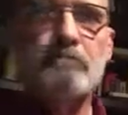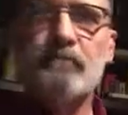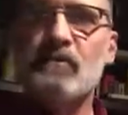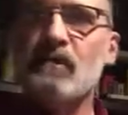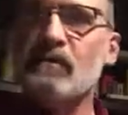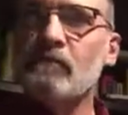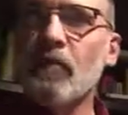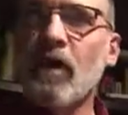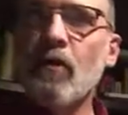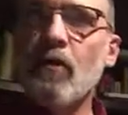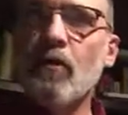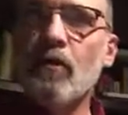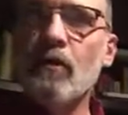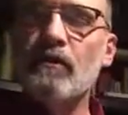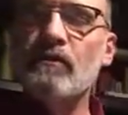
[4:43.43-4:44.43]
Just power
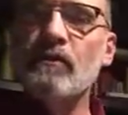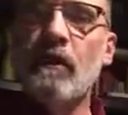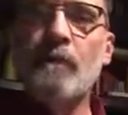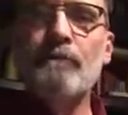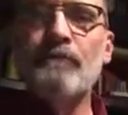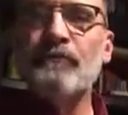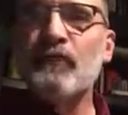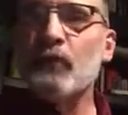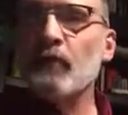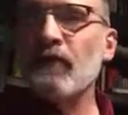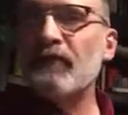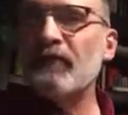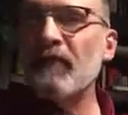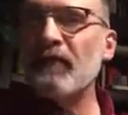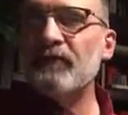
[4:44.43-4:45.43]
chords. The
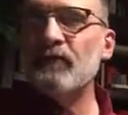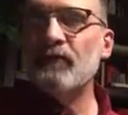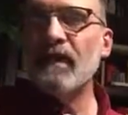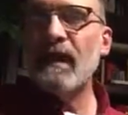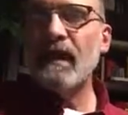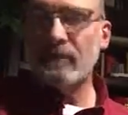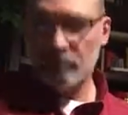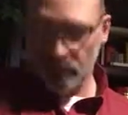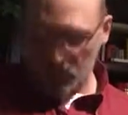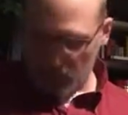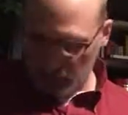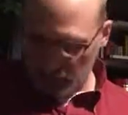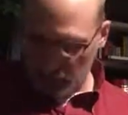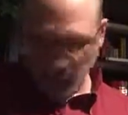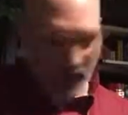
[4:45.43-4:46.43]
riff after that,
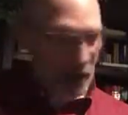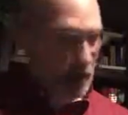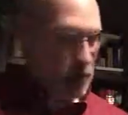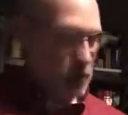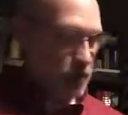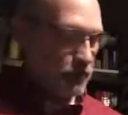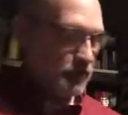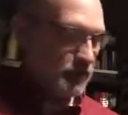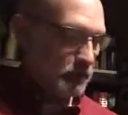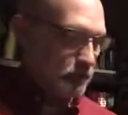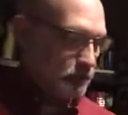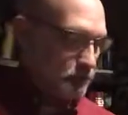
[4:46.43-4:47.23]
just power chords.